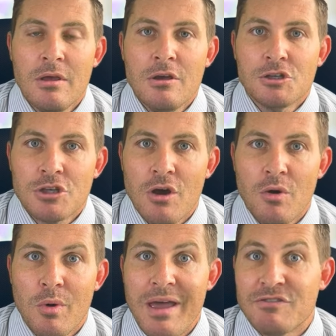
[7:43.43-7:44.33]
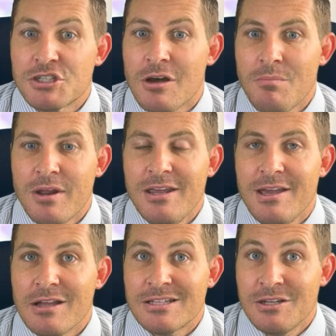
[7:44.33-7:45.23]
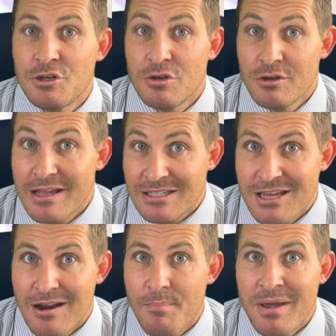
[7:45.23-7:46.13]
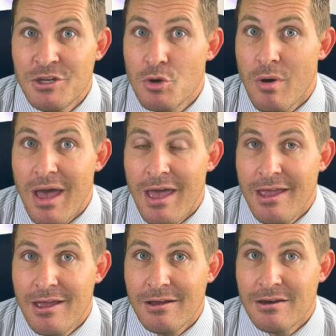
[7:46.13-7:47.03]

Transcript: So if somebody gets into, gets set up into a,